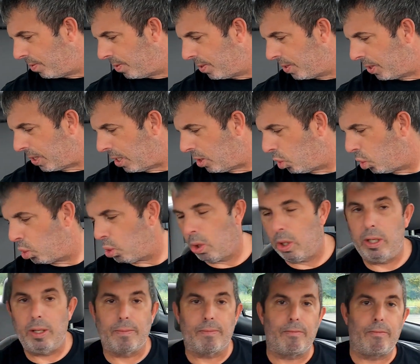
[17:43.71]

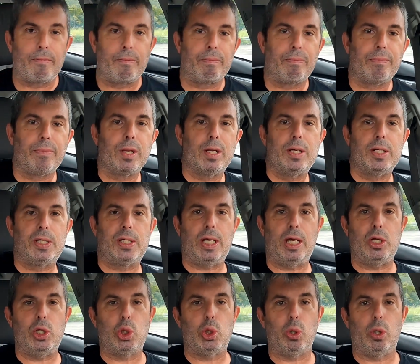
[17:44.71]
Senjoy.
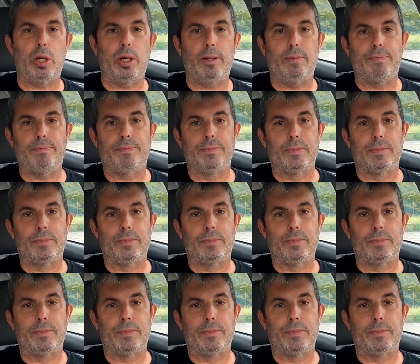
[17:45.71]
Senjoy.